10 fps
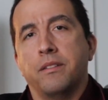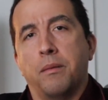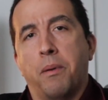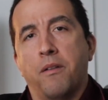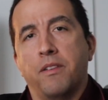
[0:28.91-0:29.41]
It's
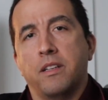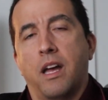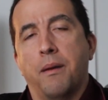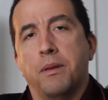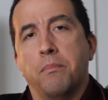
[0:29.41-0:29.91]
a perfect
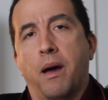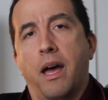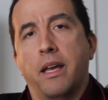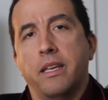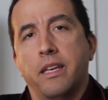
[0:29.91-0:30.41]
time to
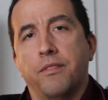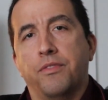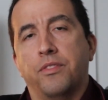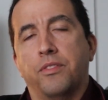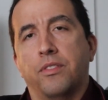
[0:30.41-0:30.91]
buy
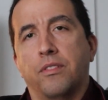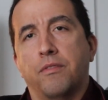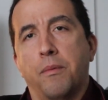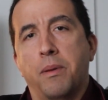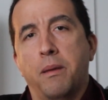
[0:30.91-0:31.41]
gifts
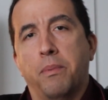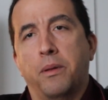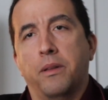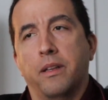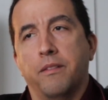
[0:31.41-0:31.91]
for people,